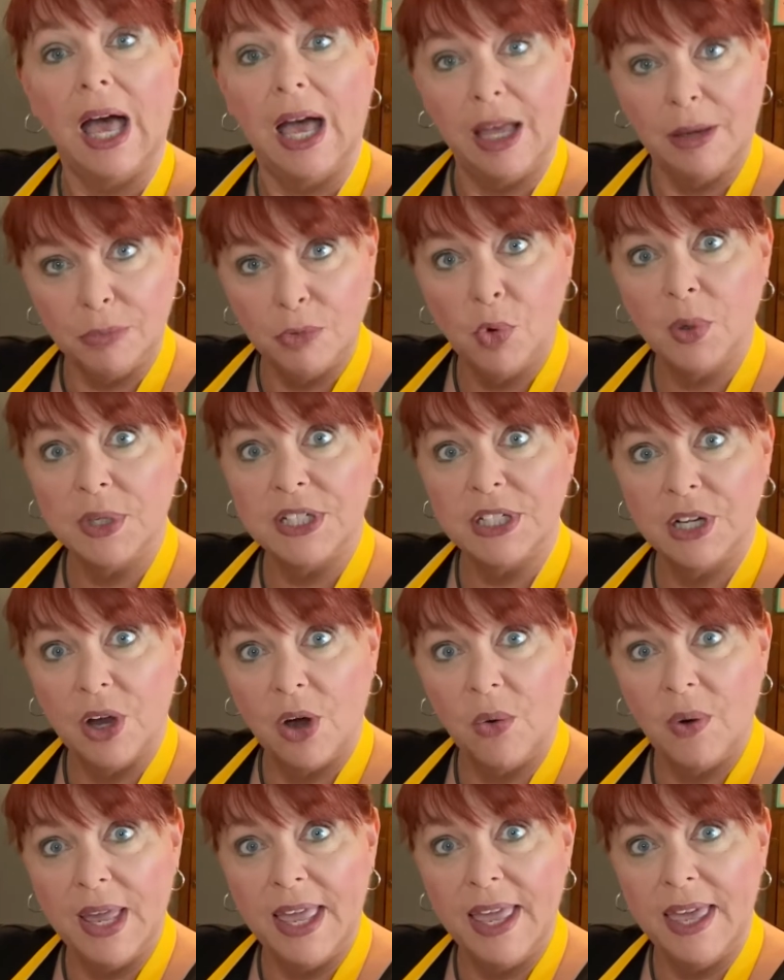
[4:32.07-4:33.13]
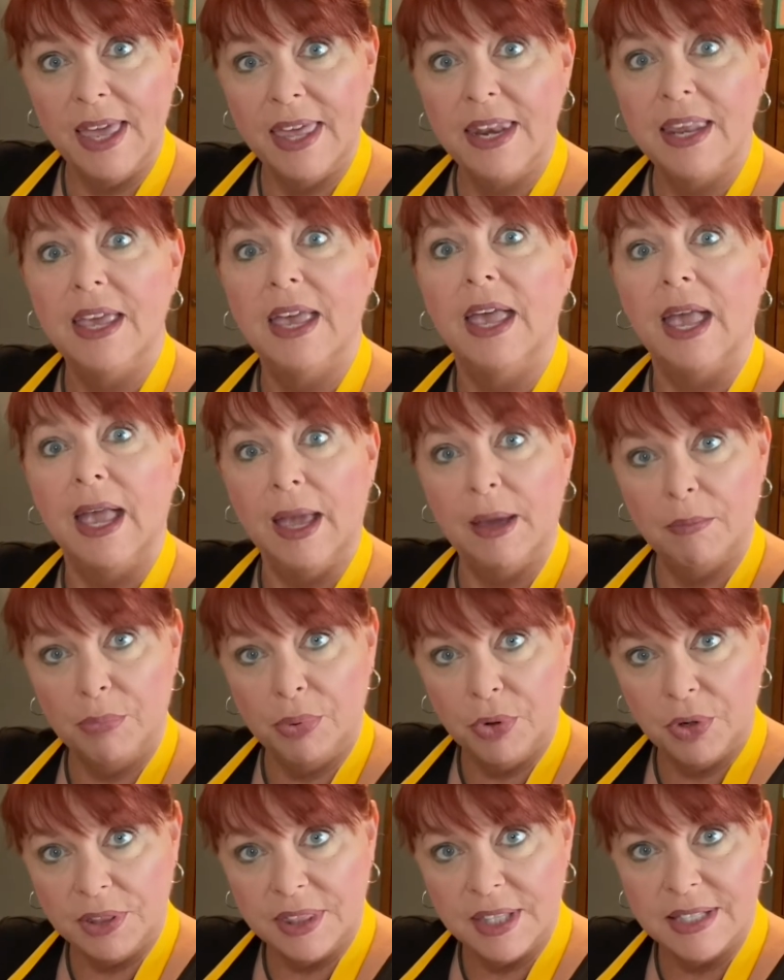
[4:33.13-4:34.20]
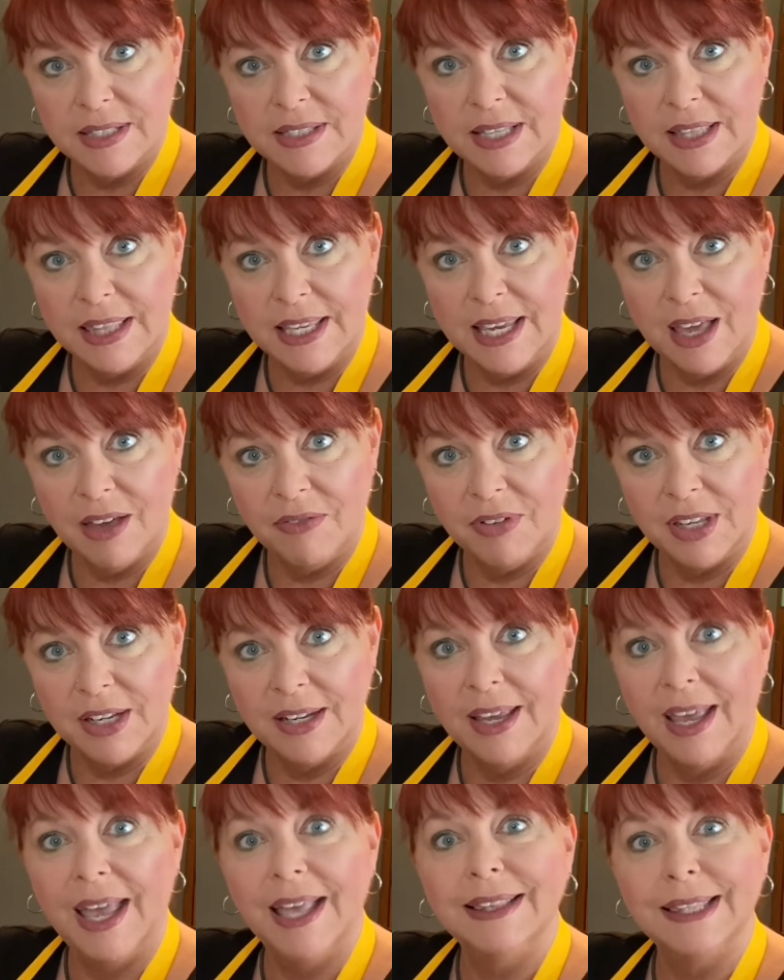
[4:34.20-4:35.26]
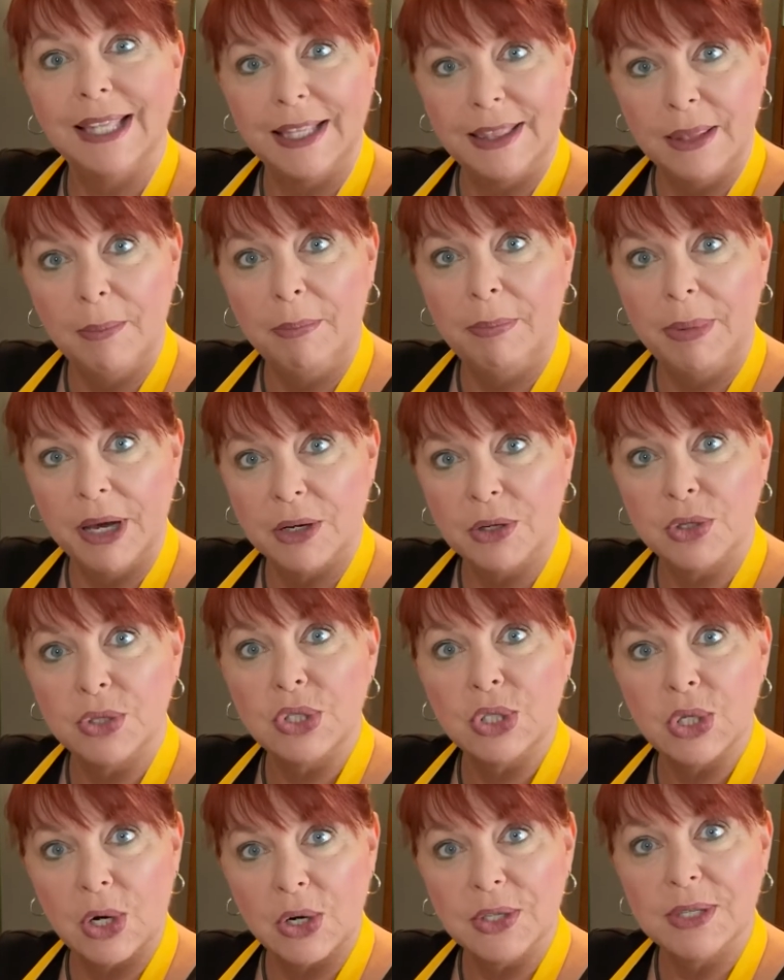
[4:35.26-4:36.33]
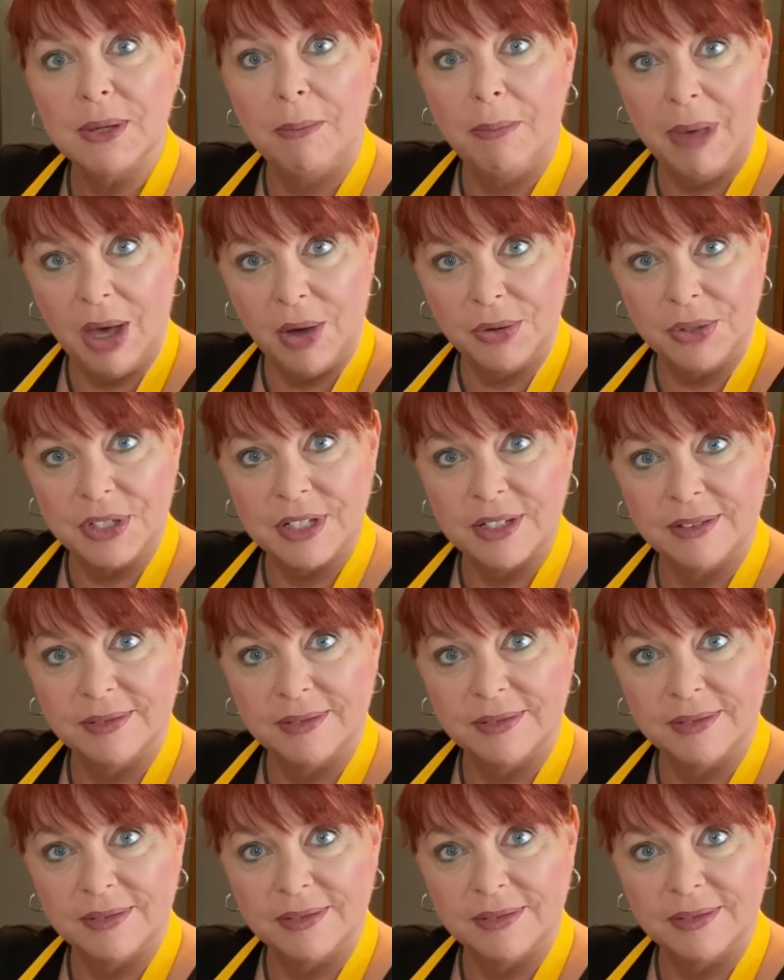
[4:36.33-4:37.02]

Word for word: I'm going to go ahead and put this in the oven and let the butter start to melt.